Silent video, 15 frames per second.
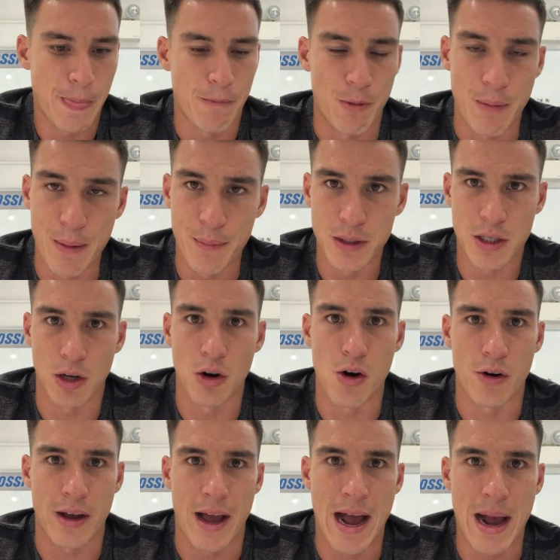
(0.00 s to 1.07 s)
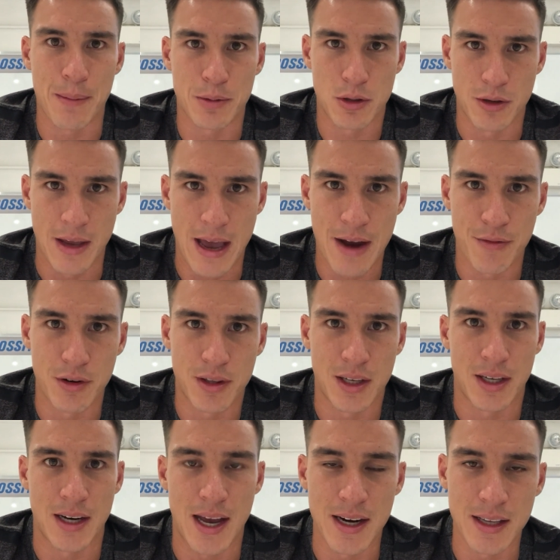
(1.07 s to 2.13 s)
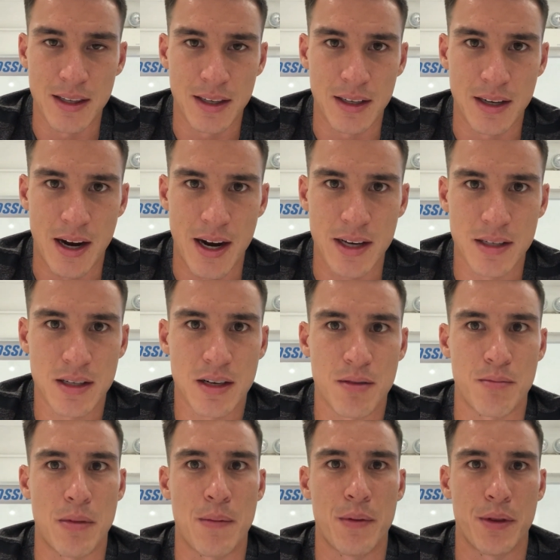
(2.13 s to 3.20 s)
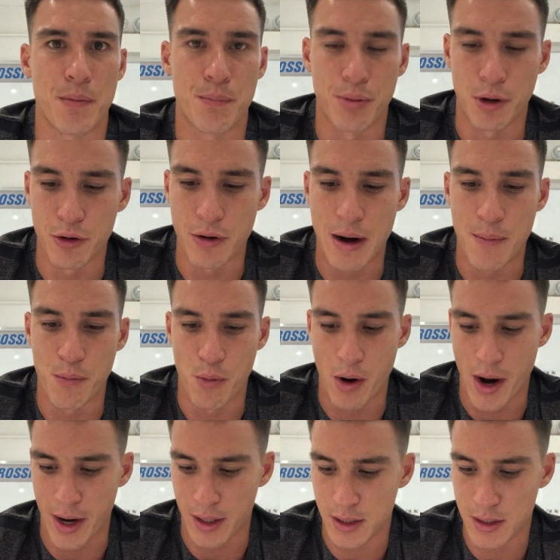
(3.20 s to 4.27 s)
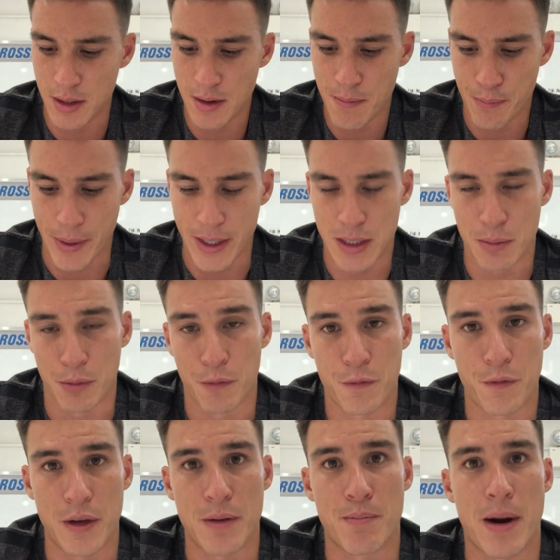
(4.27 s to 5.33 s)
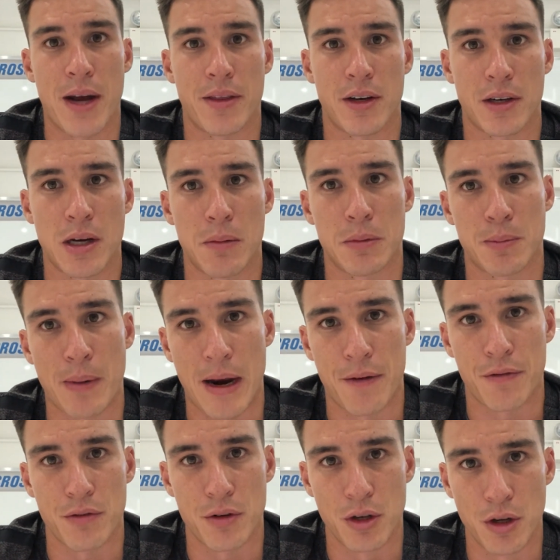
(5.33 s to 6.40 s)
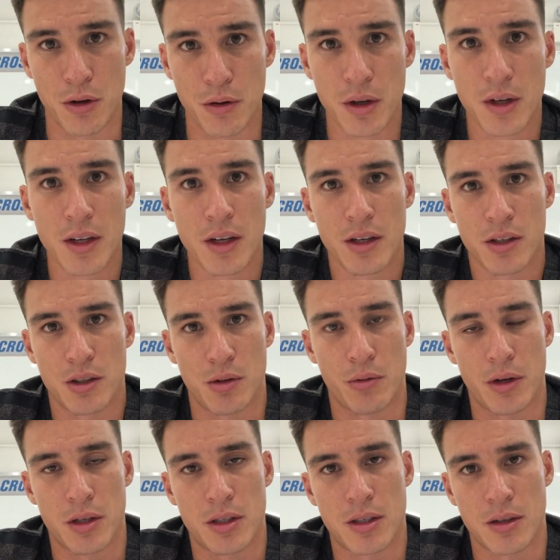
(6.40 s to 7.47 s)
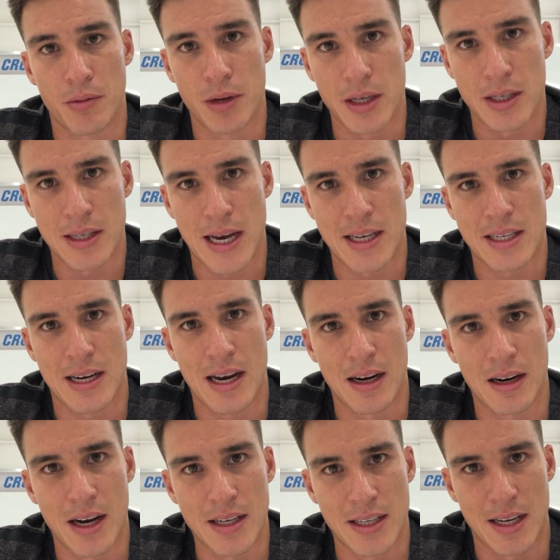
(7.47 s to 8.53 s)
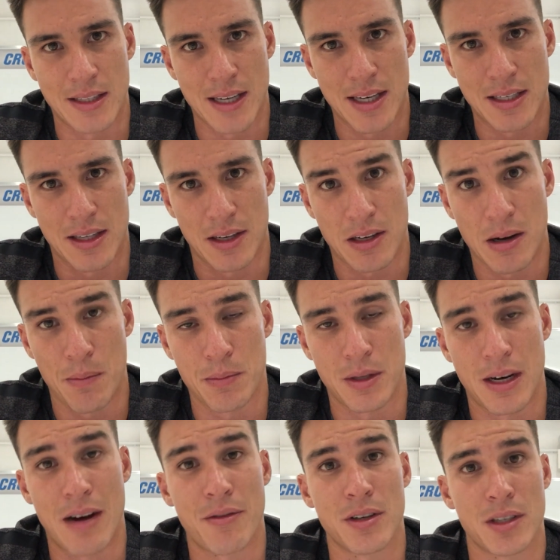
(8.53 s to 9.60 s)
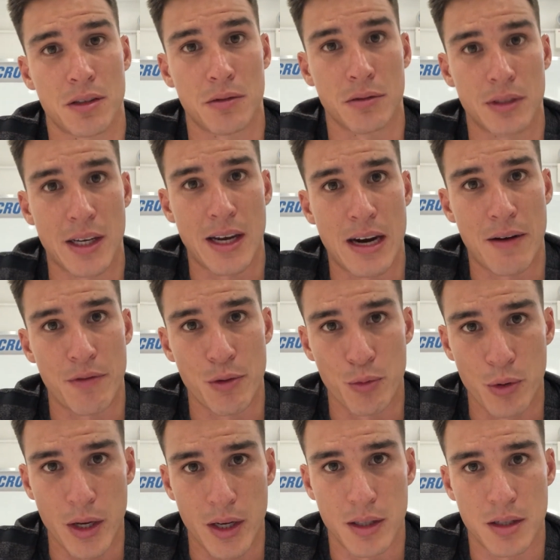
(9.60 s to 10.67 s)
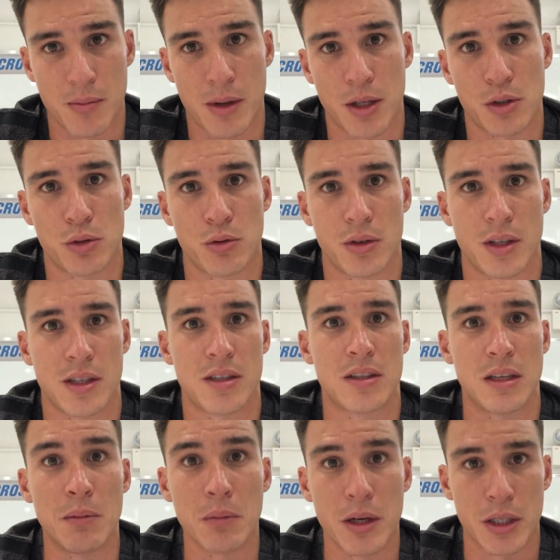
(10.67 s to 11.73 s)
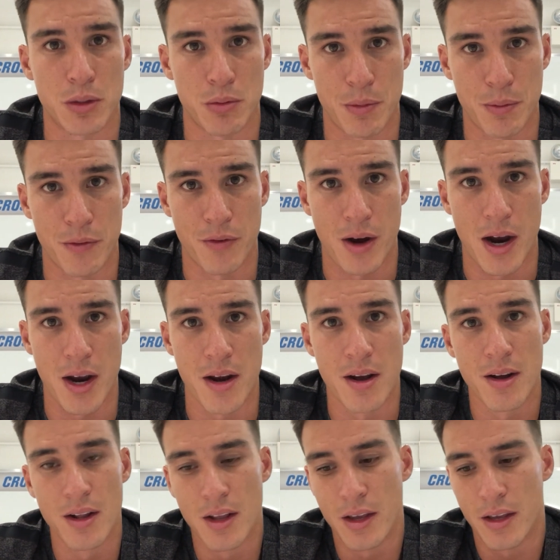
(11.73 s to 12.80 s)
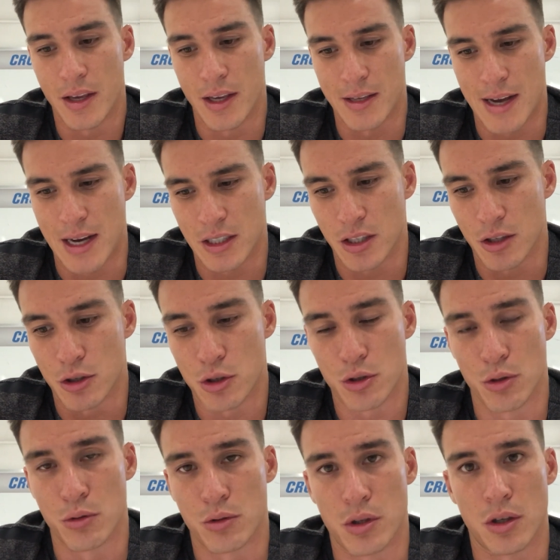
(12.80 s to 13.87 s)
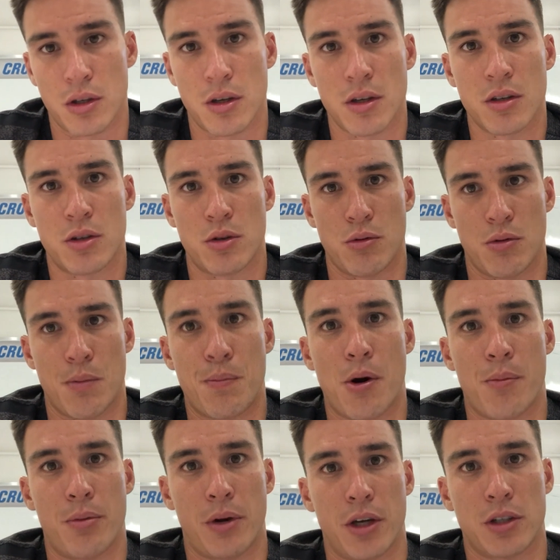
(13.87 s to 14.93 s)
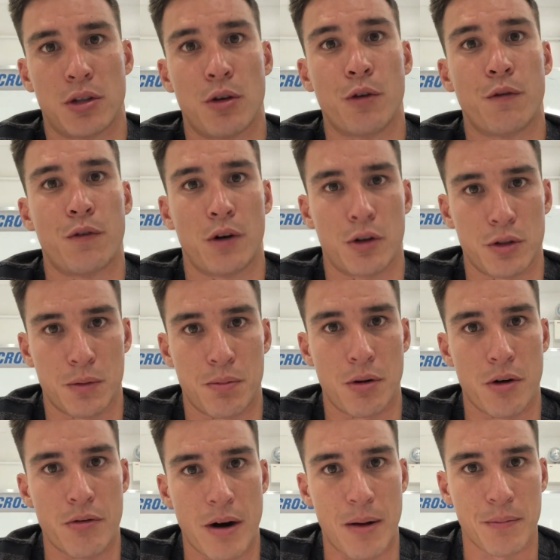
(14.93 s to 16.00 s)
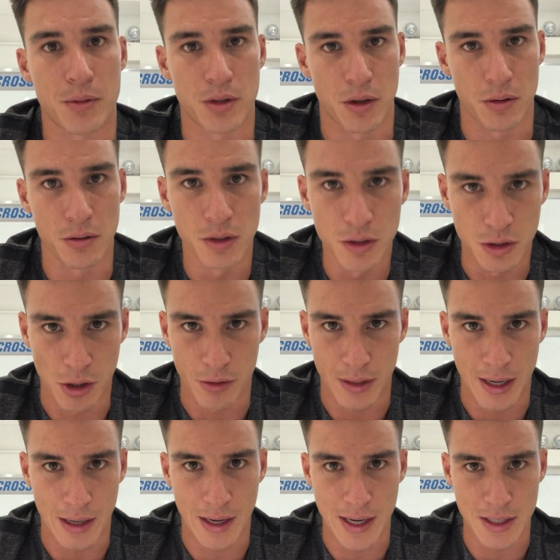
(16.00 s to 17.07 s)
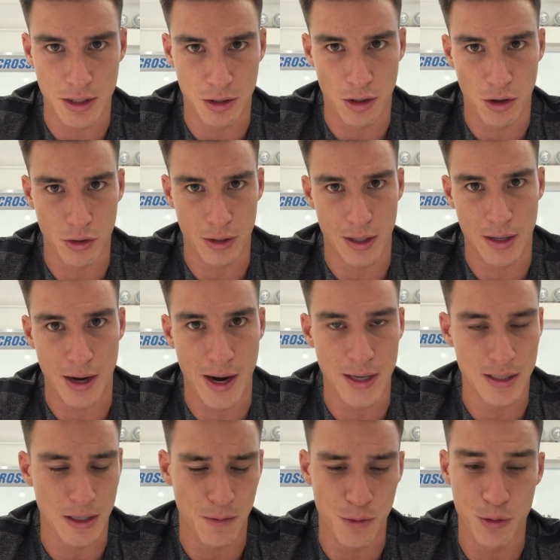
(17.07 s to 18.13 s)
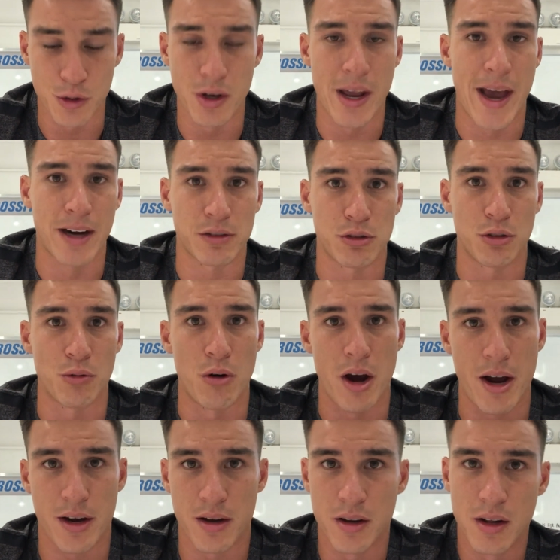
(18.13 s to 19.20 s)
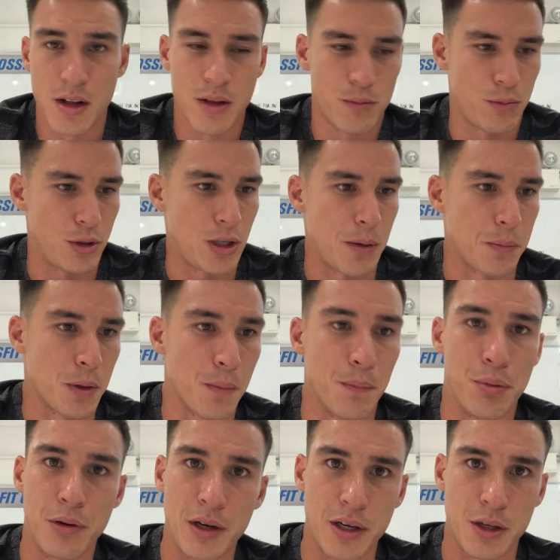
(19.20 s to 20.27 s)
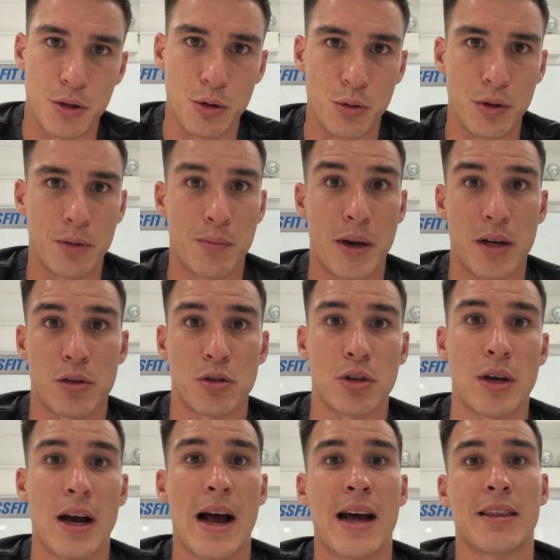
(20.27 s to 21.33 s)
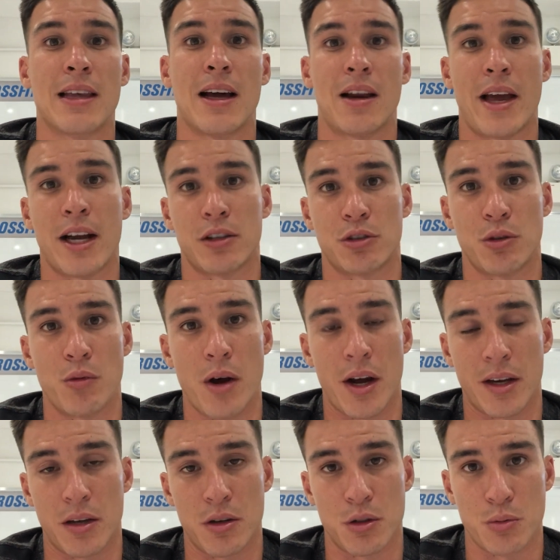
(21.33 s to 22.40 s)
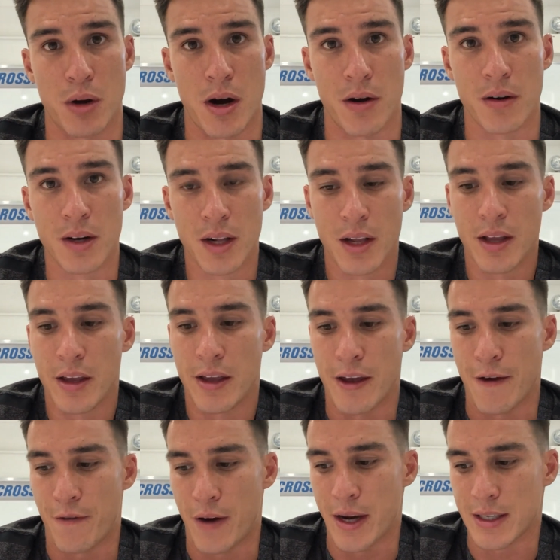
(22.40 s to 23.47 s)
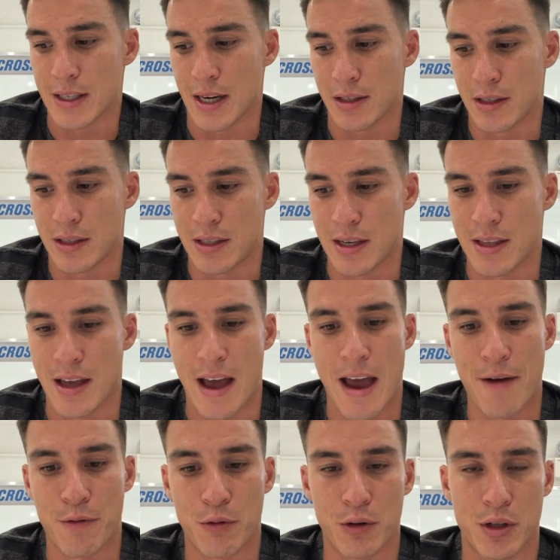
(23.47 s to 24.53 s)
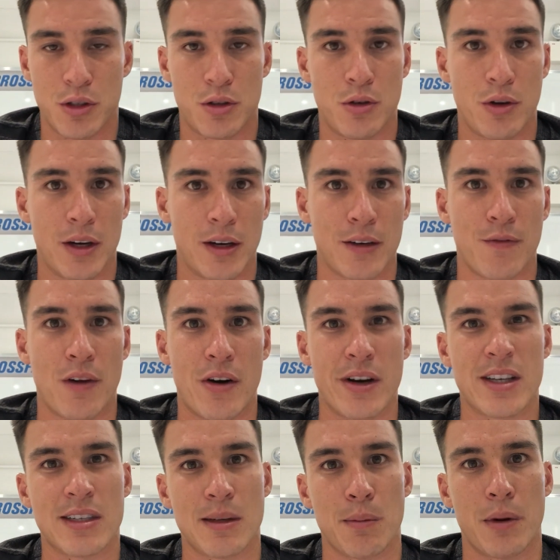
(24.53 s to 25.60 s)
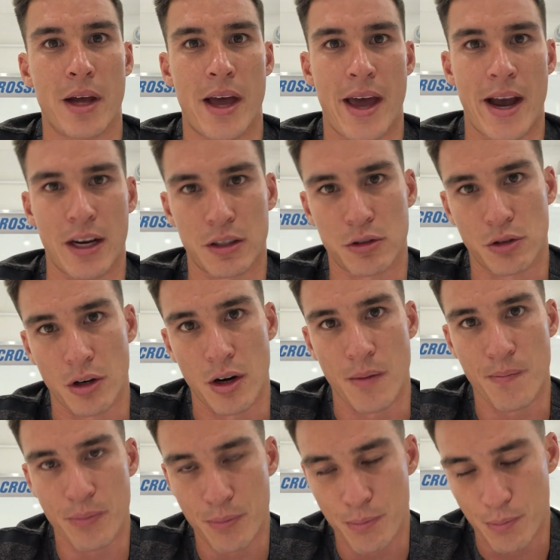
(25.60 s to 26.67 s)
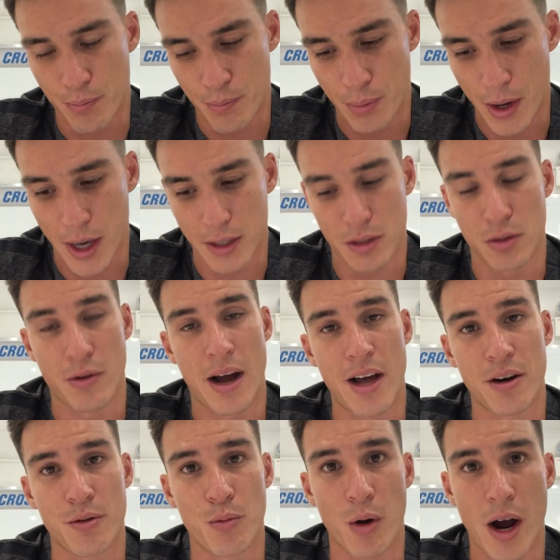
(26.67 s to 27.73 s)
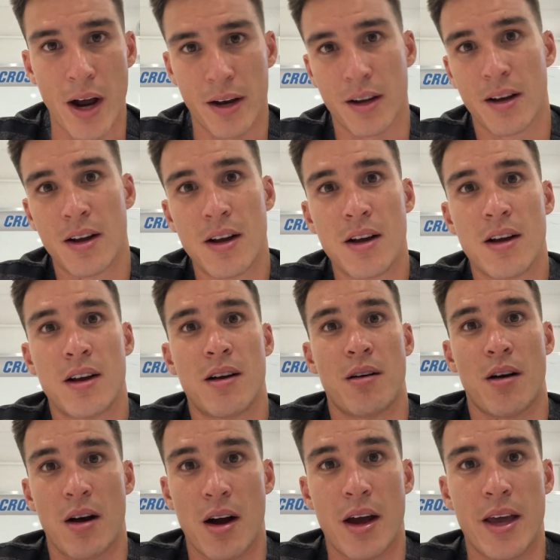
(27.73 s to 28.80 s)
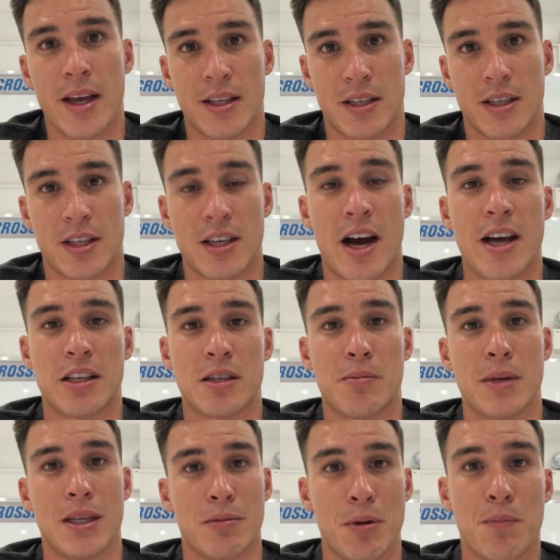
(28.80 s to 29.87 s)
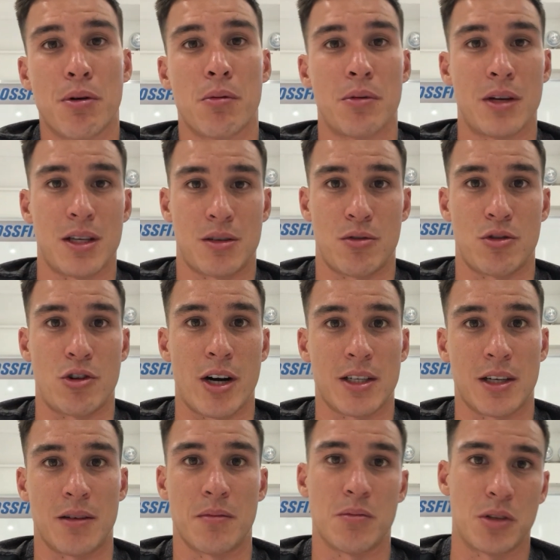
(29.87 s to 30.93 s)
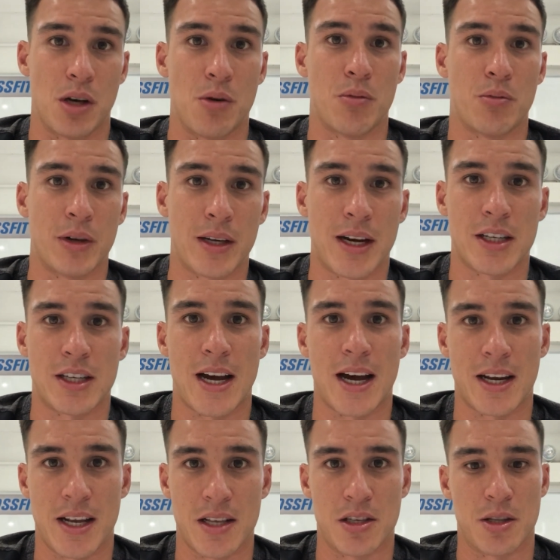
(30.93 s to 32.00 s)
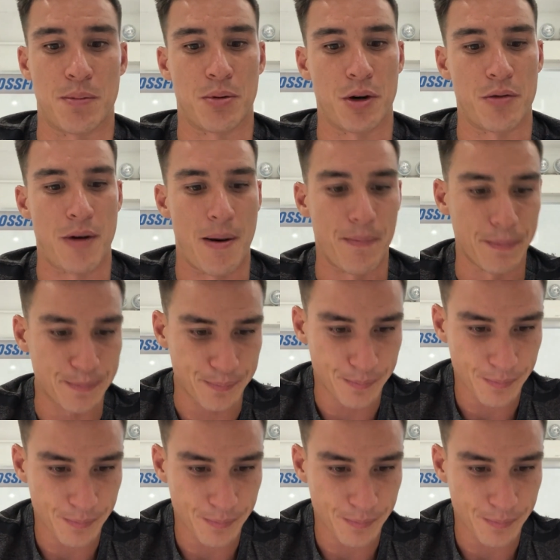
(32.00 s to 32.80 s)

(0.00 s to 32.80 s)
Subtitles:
Remember to log absolutely everything and anything, guys. Remember, the program works based on the feedback that comes back from you. So we assess and analyze that data that comes in every single day and every week to make sure that the stimulus we provide is actually suited to the population who follows the program. So don't get lazy on the logging, guys. And if you're doing extra work, which I'm completely cool with, make sure you add that extra work in as well. If I start to see that everyone is doing very similar extra personal added work, it's a sign to me that we probably need to address it. So we can actually add it into the program.